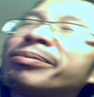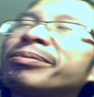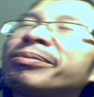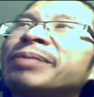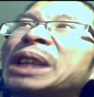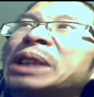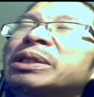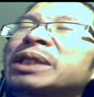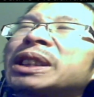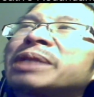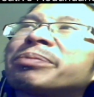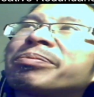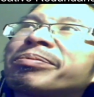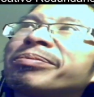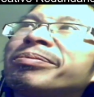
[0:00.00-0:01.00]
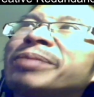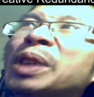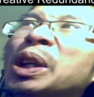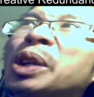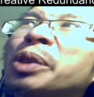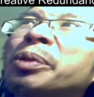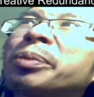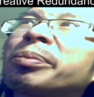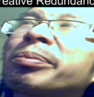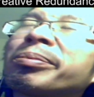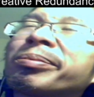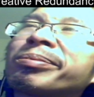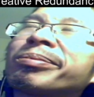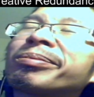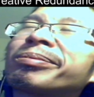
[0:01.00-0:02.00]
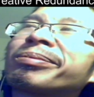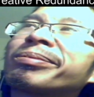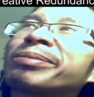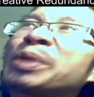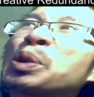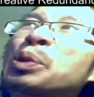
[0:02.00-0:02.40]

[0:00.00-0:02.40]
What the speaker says: Now, you know, do